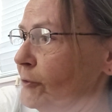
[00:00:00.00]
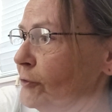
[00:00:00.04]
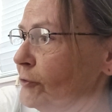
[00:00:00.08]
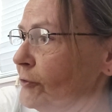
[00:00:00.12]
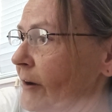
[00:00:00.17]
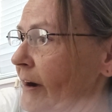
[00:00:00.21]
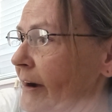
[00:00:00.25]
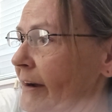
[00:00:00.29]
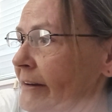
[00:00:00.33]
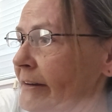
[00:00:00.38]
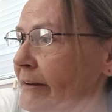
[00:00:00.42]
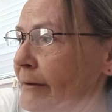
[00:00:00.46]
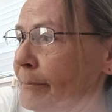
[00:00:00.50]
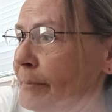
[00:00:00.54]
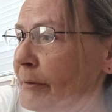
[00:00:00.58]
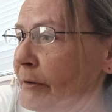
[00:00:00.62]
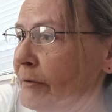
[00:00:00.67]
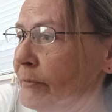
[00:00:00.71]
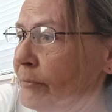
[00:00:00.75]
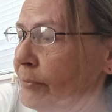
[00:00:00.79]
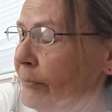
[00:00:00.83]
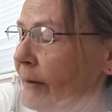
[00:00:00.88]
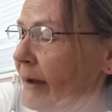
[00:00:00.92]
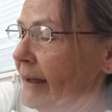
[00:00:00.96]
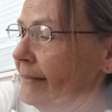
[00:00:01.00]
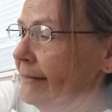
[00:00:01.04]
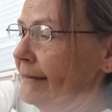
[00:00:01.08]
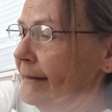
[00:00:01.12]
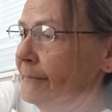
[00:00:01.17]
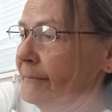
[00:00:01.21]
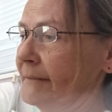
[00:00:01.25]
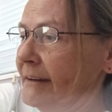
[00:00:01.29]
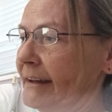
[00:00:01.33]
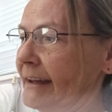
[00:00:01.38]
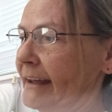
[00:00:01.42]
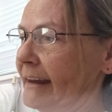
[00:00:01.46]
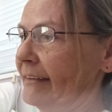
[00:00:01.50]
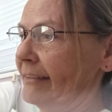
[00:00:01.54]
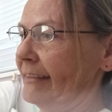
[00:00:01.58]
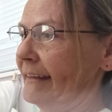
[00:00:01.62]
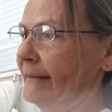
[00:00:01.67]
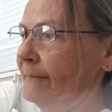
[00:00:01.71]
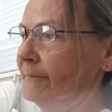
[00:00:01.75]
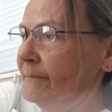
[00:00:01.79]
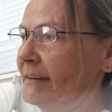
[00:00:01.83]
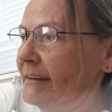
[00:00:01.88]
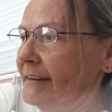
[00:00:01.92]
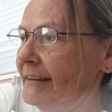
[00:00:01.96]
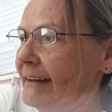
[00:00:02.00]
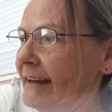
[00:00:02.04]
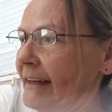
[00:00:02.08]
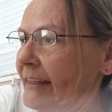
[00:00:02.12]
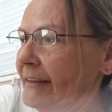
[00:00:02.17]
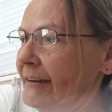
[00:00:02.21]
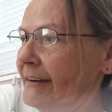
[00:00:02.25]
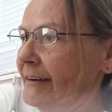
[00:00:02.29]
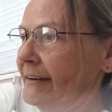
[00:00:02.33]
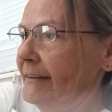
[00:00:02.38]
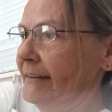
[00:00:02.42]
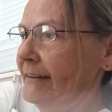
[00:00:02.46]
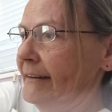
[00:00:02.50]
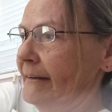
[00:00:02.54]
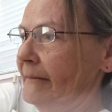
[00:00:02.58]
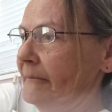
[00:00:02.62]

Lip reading: trying to persuade them to get them together.